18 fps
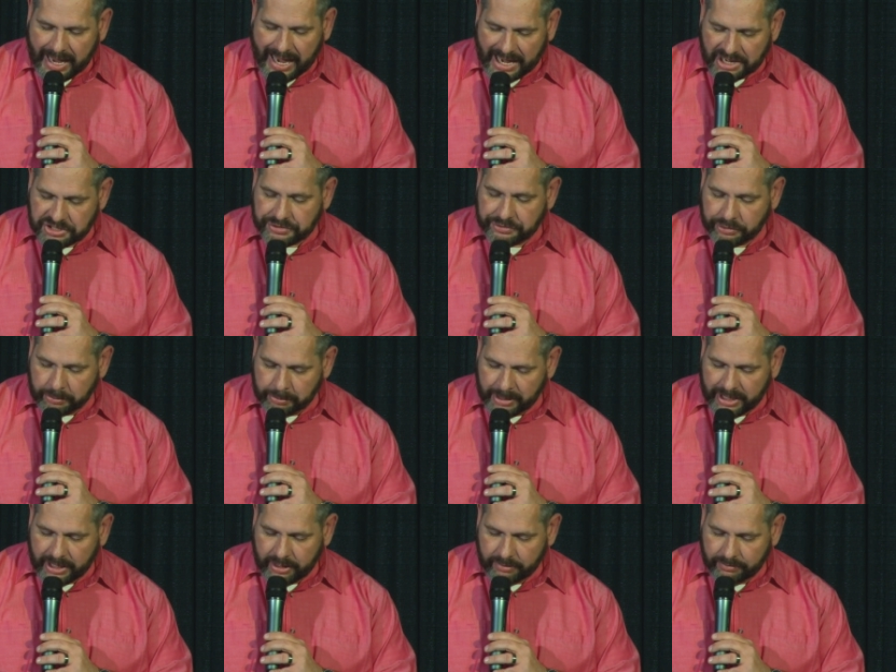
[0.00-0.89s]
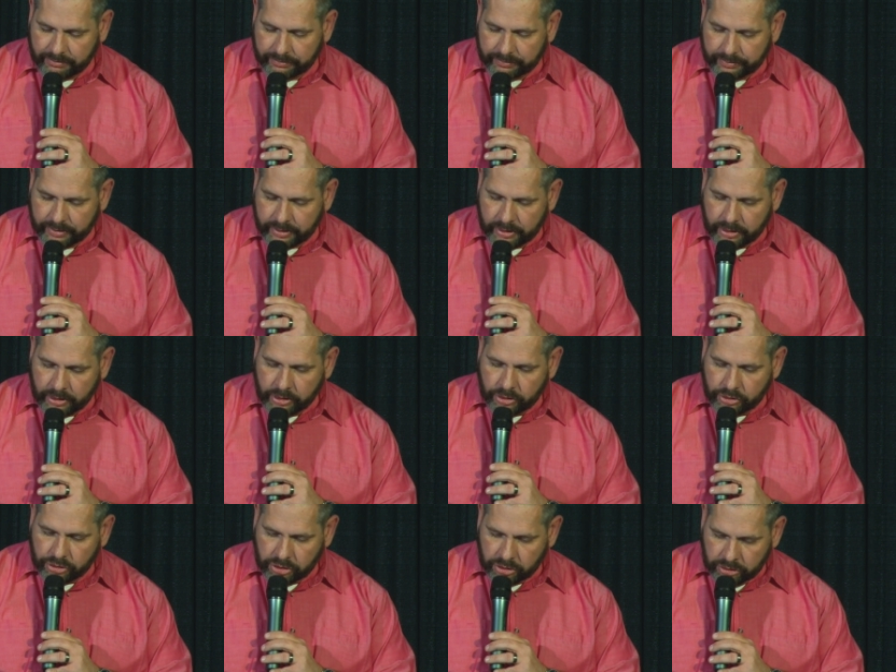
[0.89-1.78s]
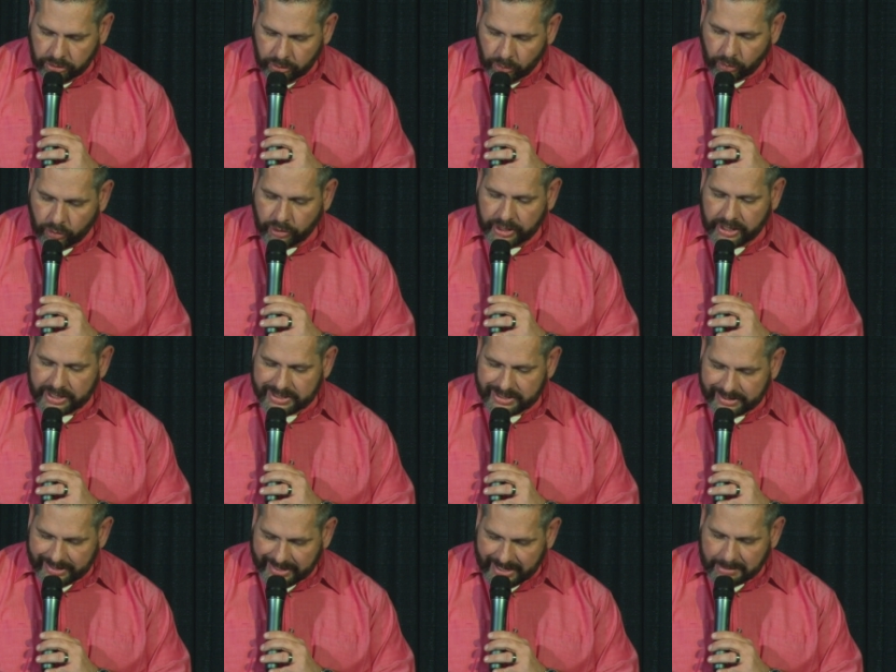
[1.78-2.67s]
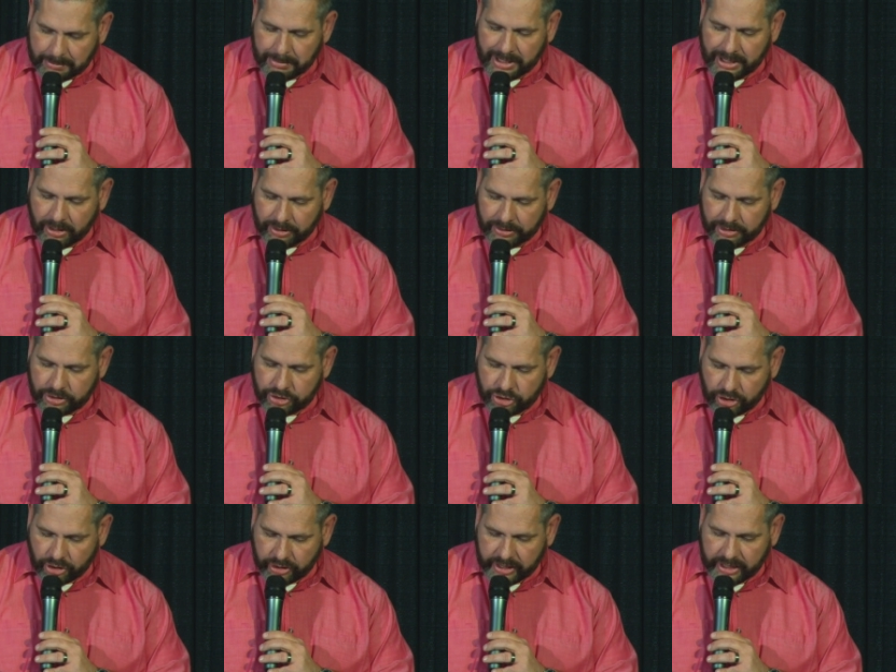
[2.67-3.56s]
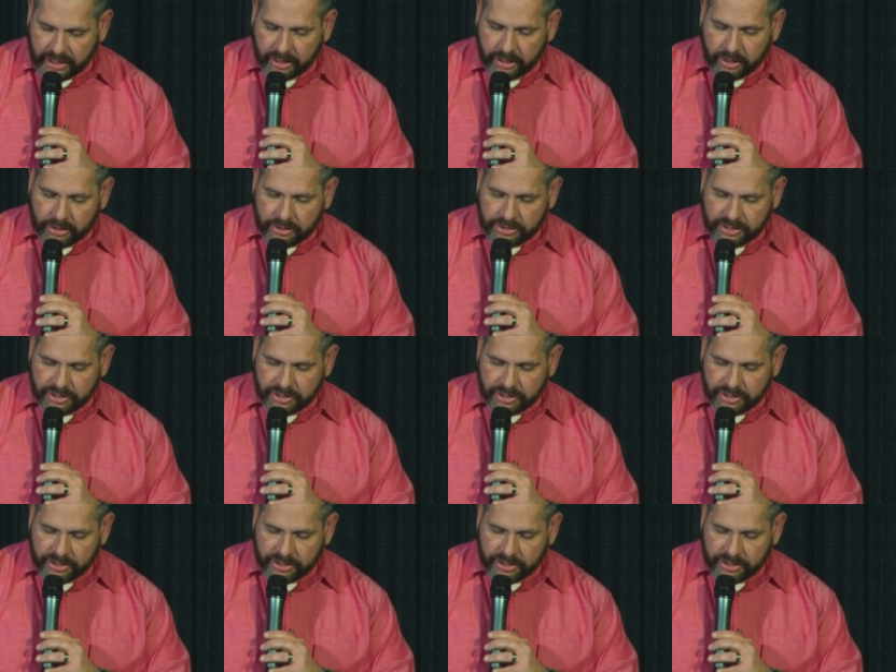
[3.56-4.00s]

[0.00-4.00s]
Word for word: As for me, the Lord has led me on the journey